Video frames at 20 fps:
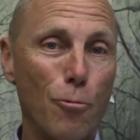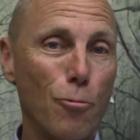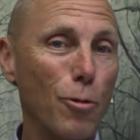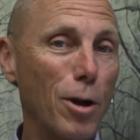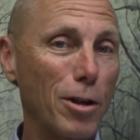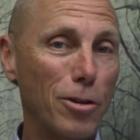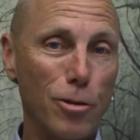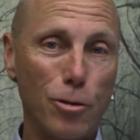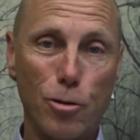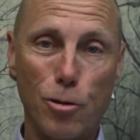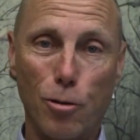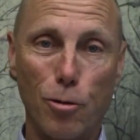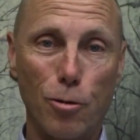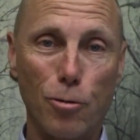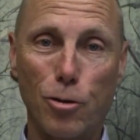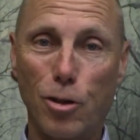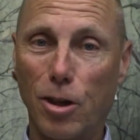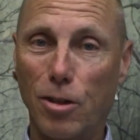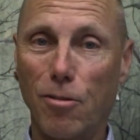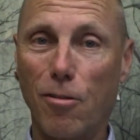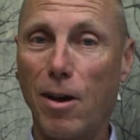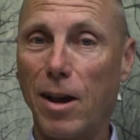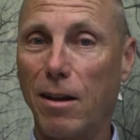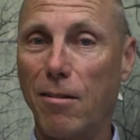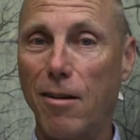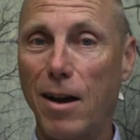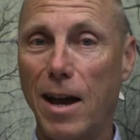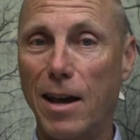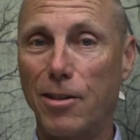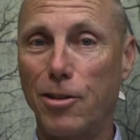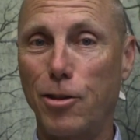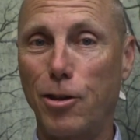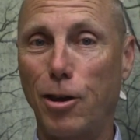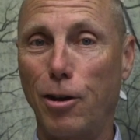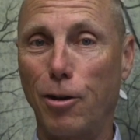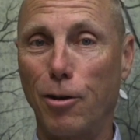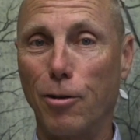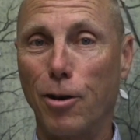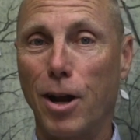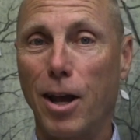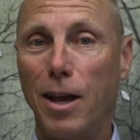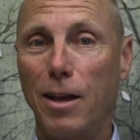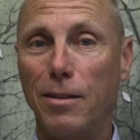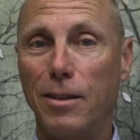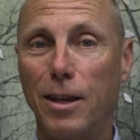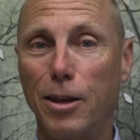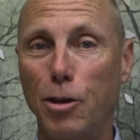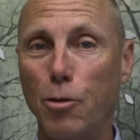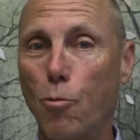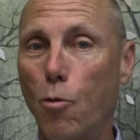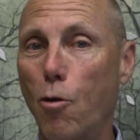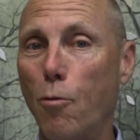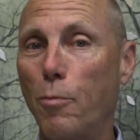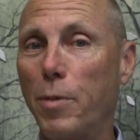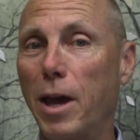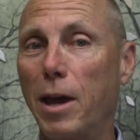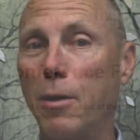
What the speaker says: Rest assured, just like last year, that you won't be